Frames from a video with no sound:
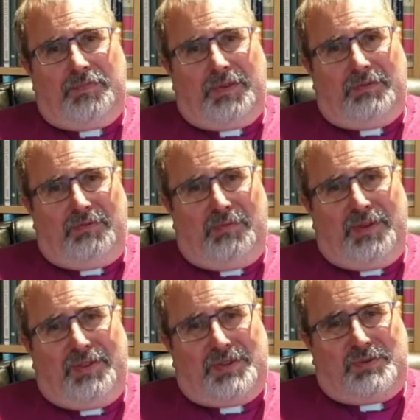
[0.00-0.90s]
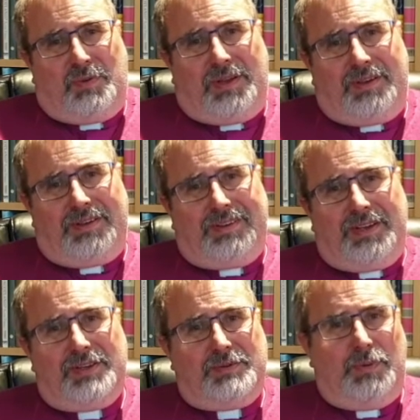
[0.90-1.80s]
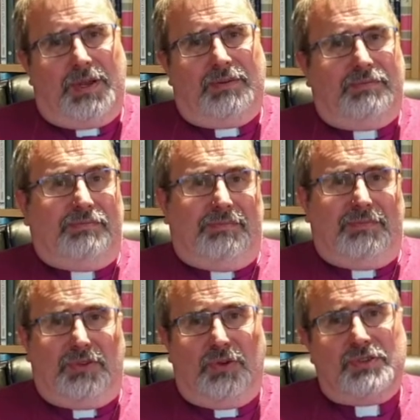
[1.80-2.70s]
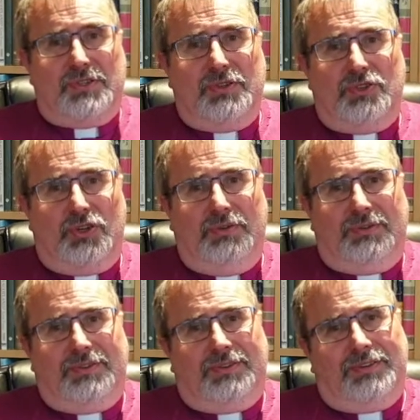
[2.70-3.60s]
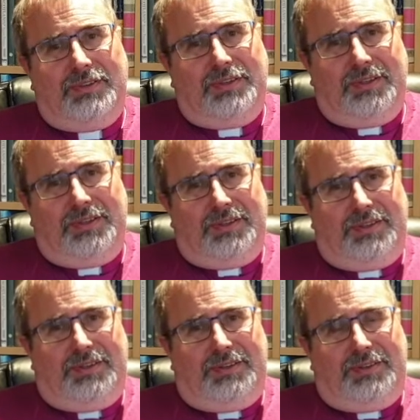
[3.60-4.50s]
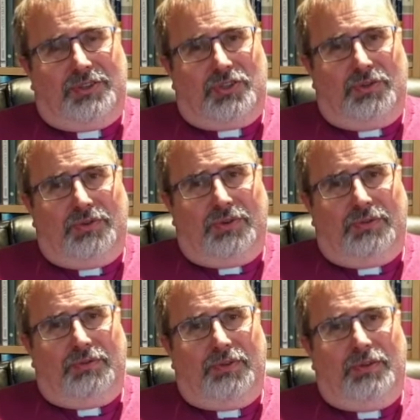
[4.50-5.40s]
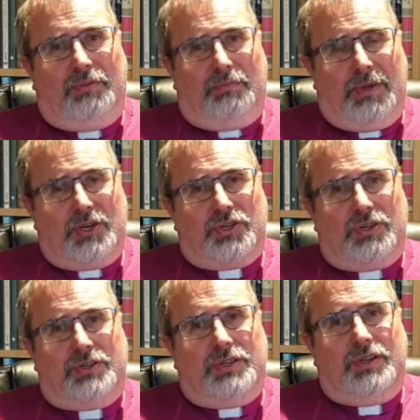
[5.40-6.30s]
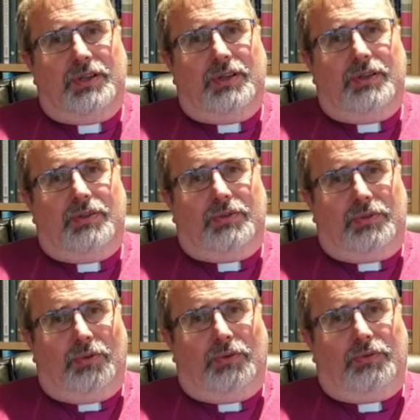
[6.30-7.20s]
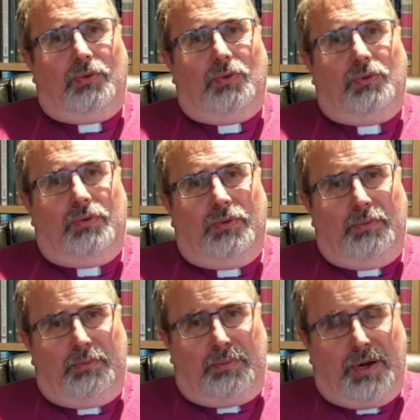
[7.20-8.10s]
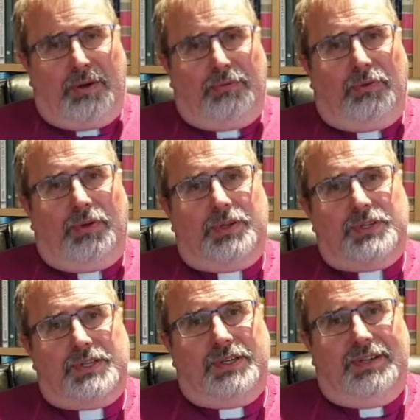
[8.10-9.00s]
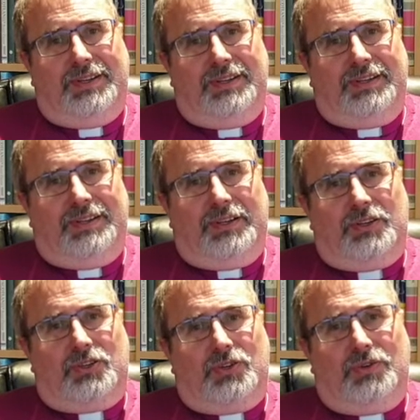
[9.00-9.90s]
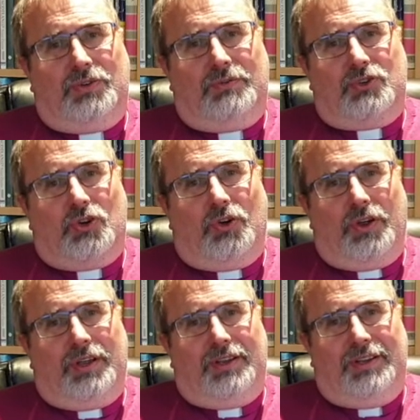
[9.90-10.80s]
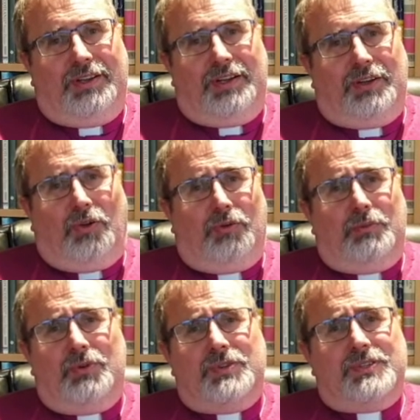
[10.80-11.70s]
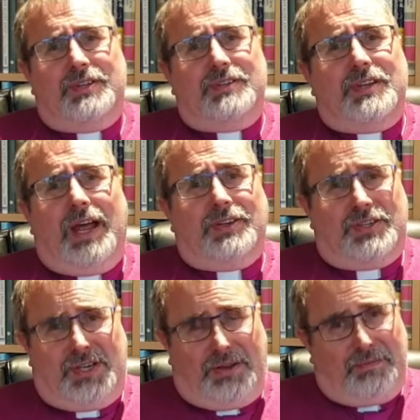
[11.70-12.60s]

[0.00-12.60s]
And for me this week, it's been those two tunes. The tune of measured, thoughtful prayerfulness, and a tune of joy and almost dancing.